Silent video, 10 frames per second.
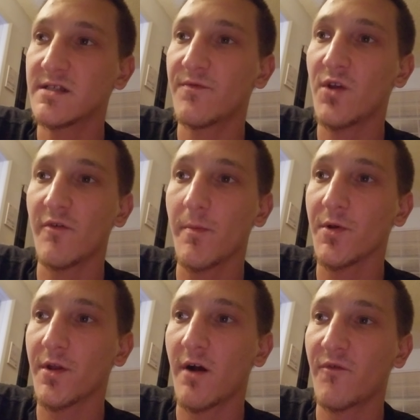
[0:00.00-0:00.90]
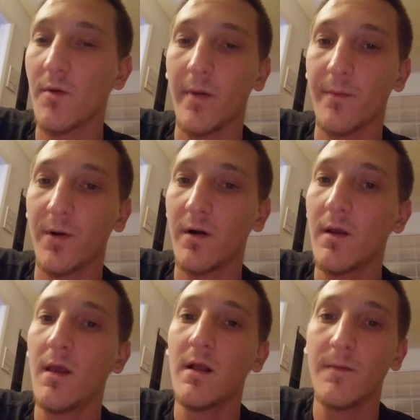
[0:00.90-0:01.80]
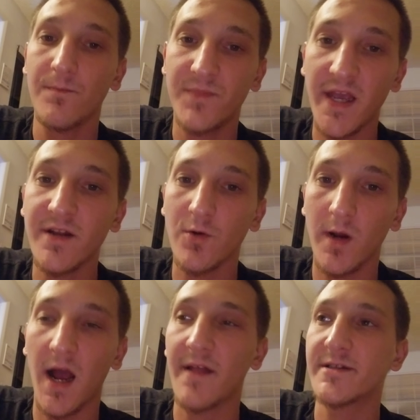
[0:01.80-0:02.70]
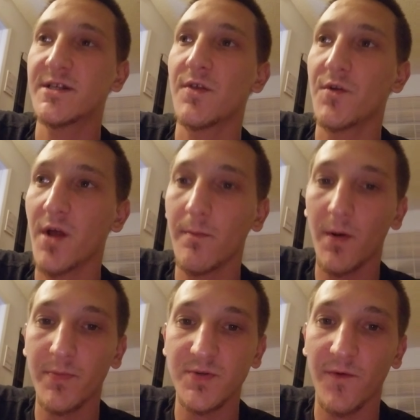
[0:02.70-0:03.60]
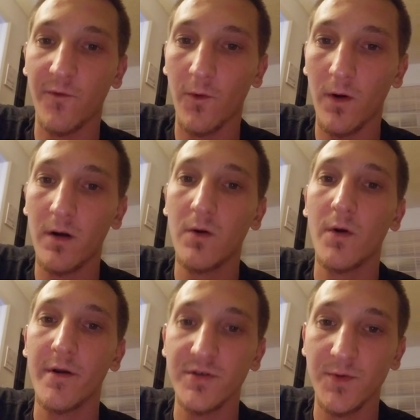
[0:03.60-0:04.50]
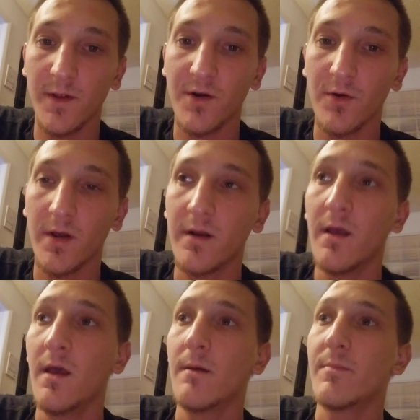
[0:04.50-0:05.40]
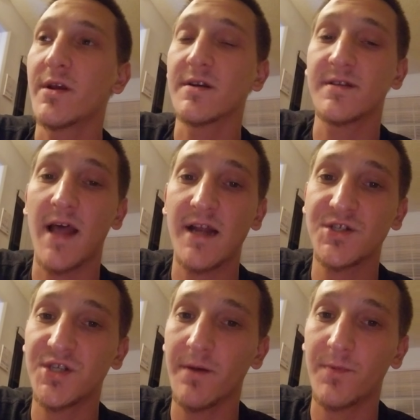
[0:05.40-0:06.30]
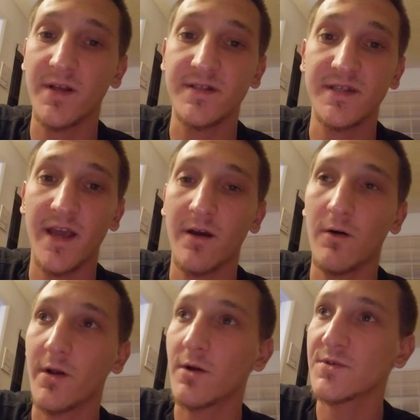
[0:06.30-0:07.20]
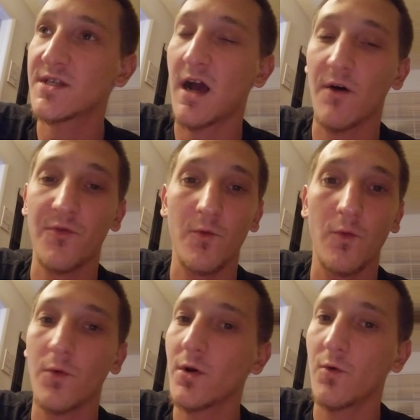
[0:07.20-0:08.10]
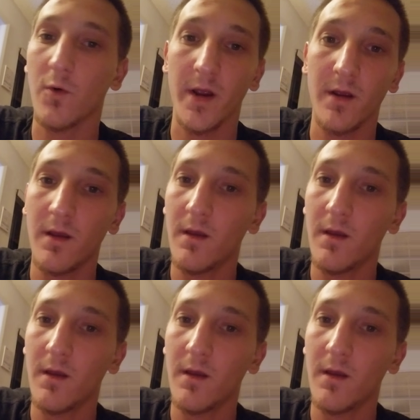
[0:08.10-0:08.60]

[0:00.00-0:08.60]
If you ever build an off-road bumper, take it to a guy that's either done bumpers before or knows what they're doing because that ship can sail and go south real quick.